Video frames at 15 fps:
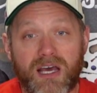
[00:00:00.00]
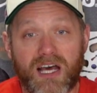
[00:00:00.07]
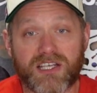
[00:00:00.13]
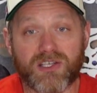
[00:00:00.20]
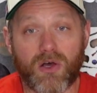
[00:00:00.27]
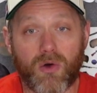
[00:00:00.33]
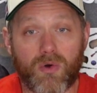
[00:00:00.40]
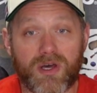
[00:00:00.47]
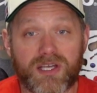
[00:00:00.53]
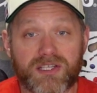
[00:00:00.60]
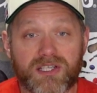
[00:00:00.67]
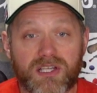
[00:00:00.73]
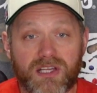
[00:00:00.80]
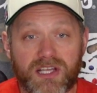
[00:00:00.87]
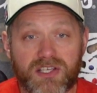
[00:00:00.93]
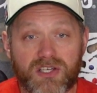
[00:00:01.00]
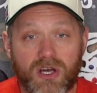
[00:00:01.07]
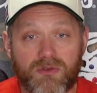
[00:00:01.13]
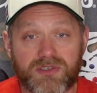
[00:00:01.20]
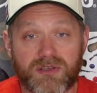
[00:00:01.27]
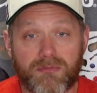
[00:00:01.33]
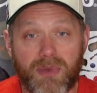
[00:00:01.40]
As always, let's
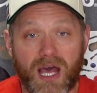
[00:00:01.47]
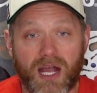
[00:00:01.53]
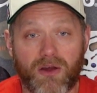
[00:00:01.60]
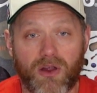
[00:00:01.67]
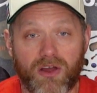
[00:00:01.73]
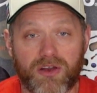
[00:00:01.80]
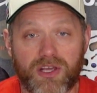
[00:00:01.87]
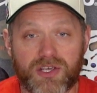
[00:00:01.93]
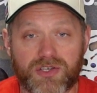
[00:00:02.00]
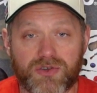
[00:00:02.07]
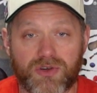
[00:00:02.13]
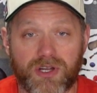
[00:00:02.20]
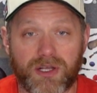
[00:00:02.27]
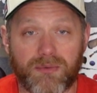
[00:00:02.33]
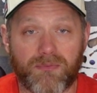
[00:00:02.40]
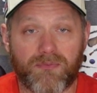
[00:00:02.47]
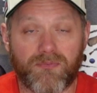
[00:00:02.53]
start with some background history.